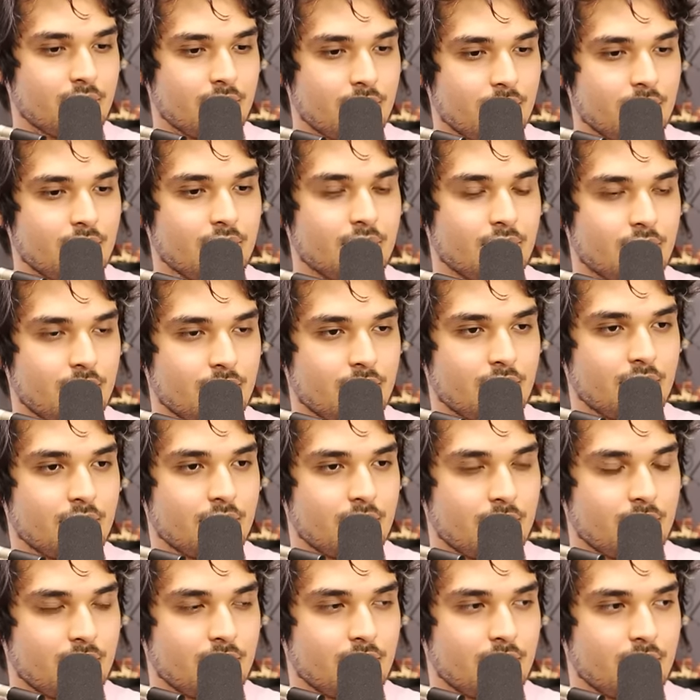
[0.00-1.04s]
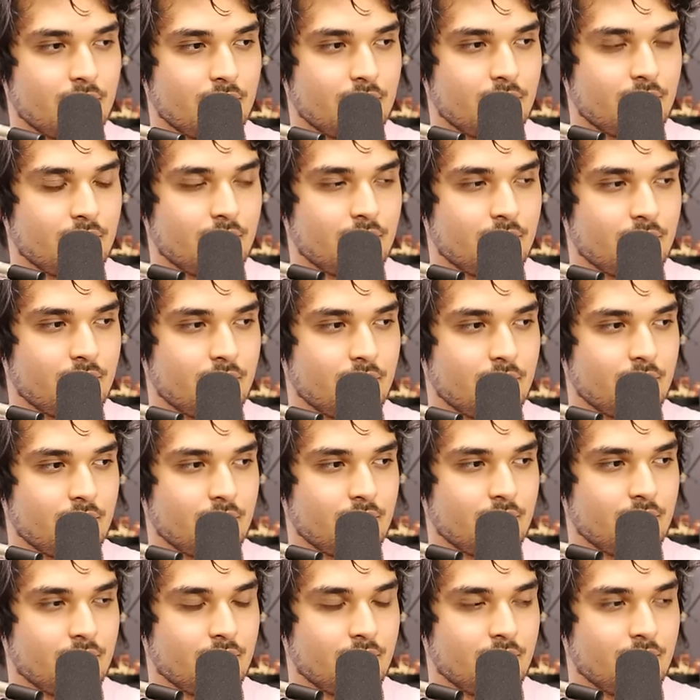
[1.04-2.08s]

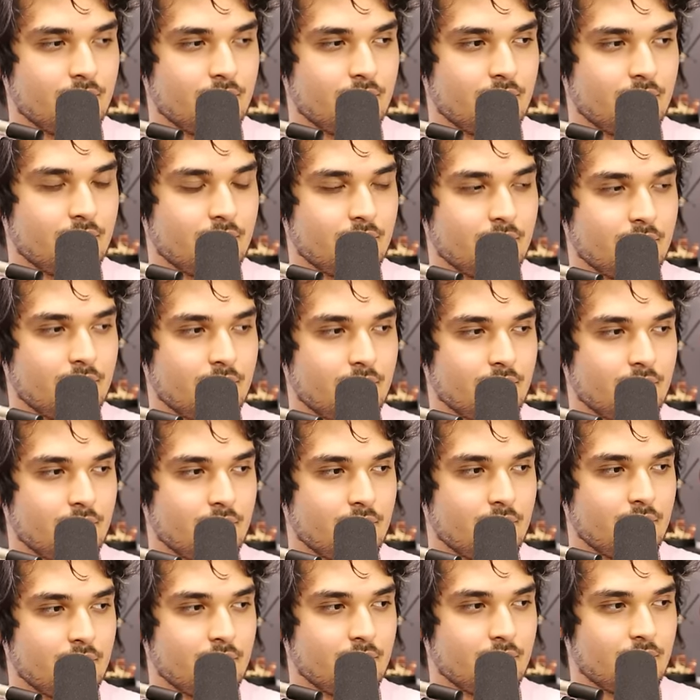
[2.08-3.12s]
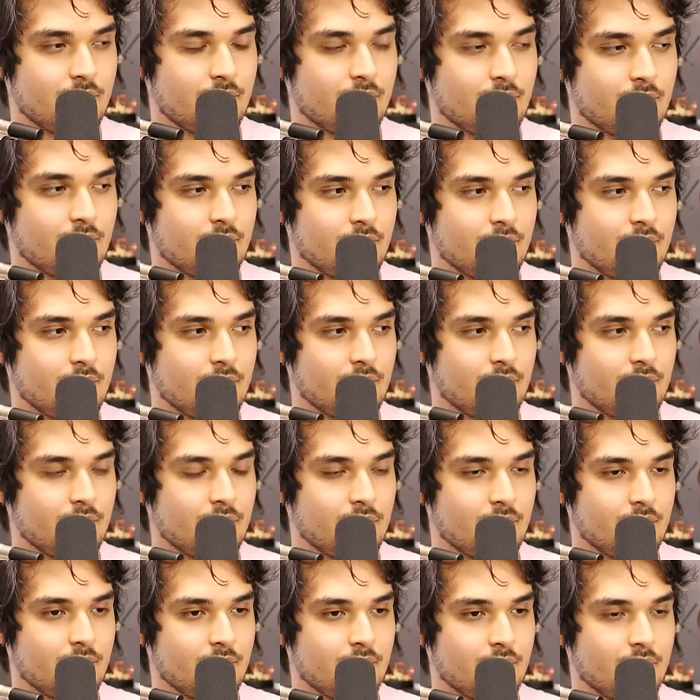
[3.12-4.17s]

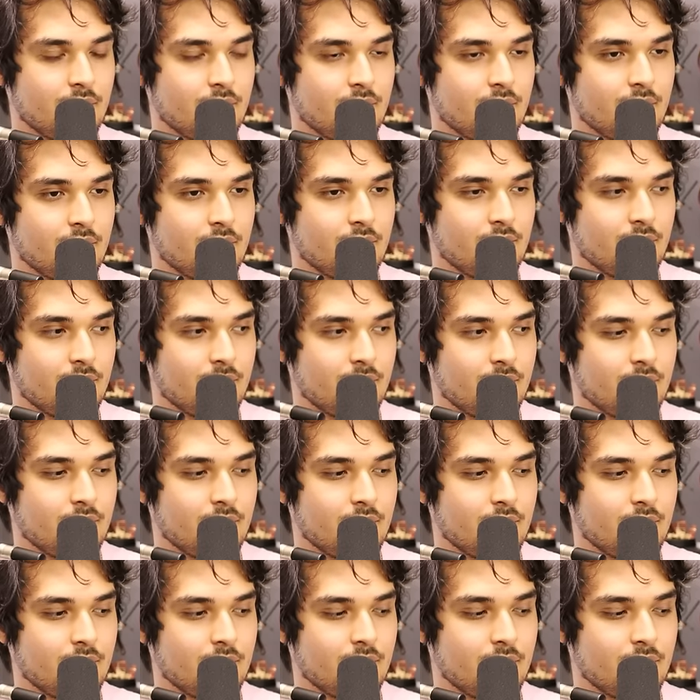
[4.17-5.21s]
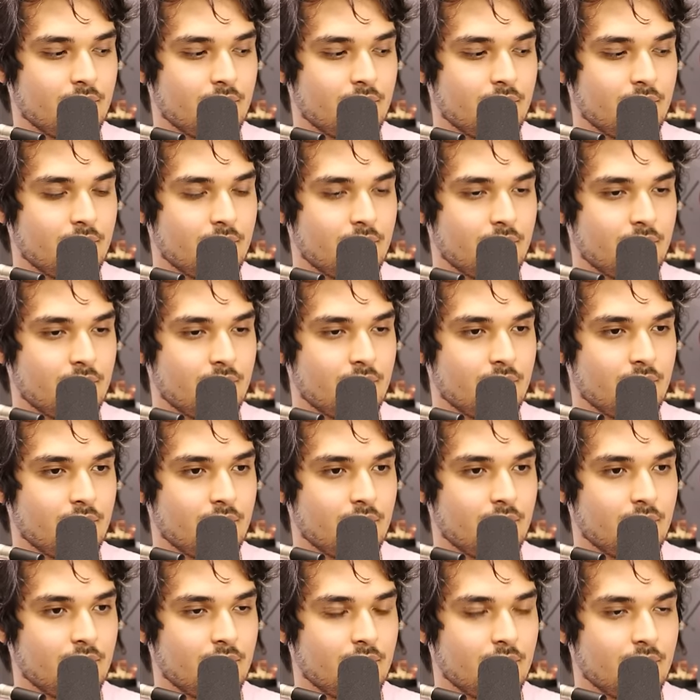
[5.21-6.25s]

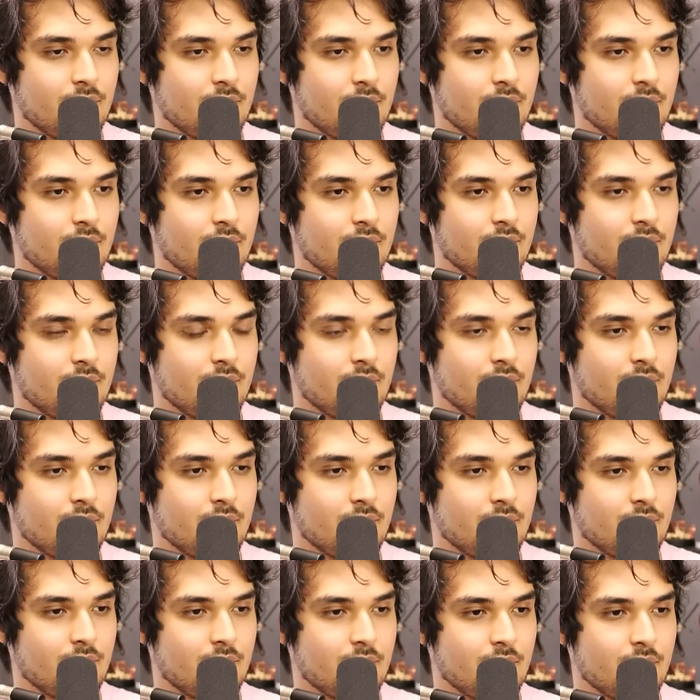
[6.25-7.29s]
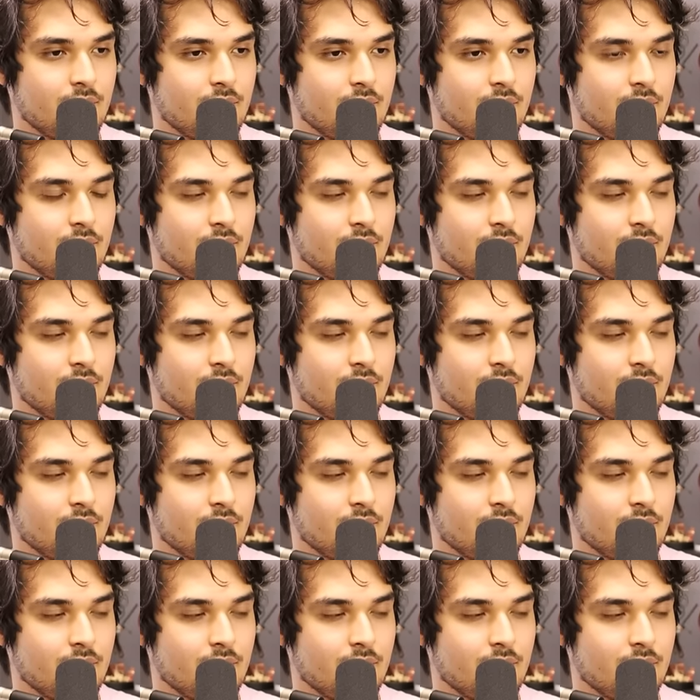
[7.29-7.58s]
(not speaking)